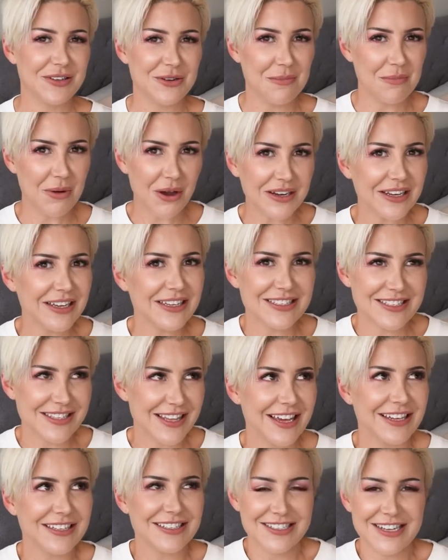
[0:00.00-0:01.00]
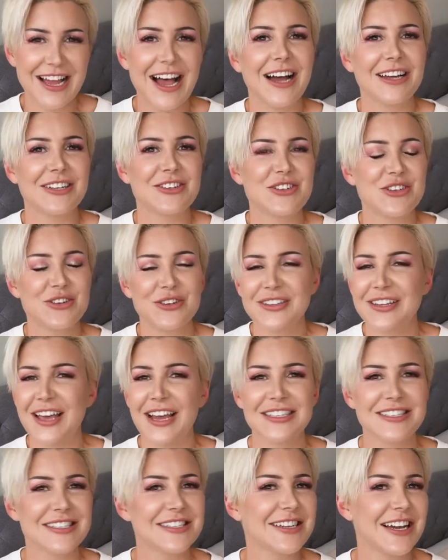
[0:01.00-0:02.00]
Your body is there to touch. You're
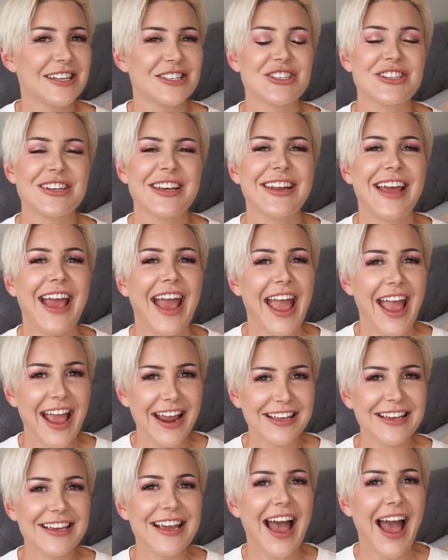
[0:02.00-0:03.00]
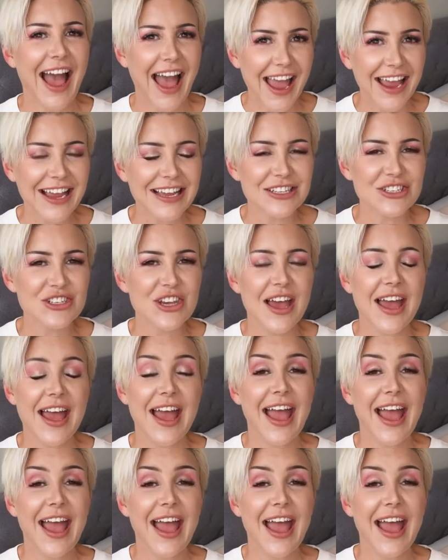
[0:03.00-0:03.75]
allowed to touch it at any age,